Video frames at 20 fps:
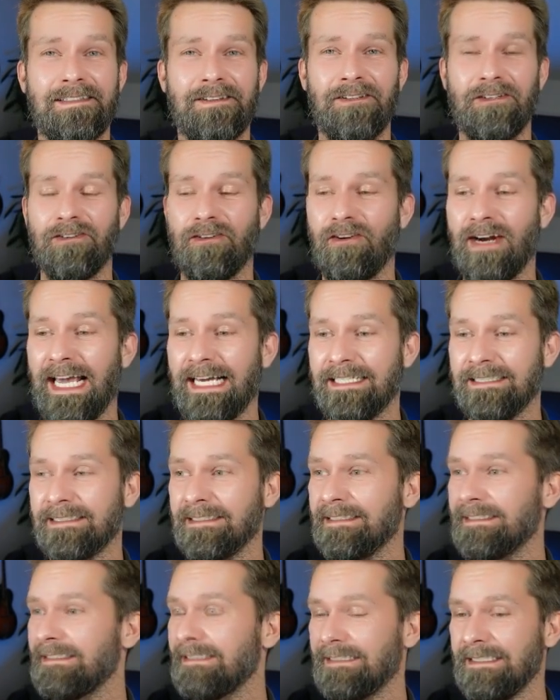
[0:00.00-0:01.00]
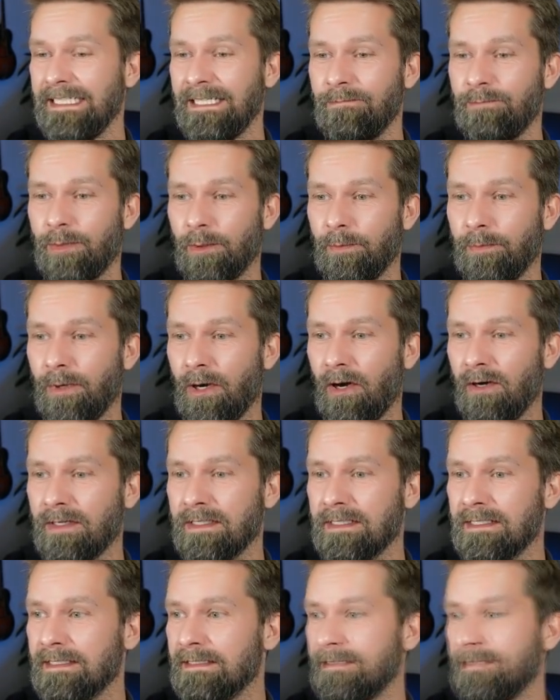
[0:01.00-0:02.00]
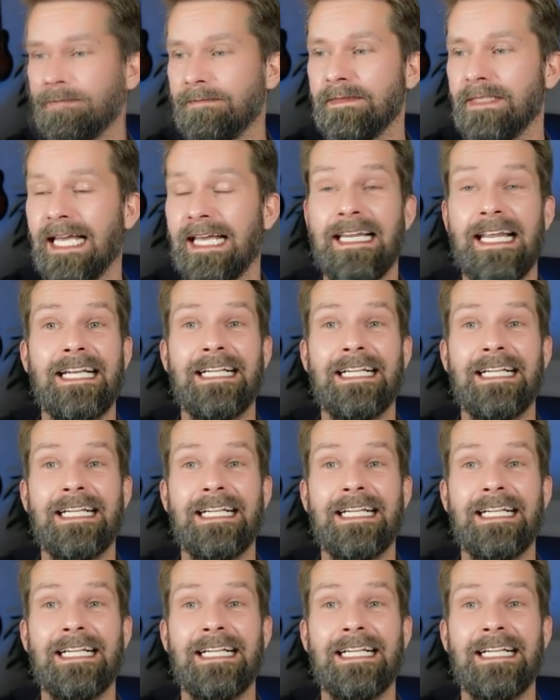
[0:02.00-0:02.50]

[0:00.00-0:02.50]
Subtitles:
the correct input box and then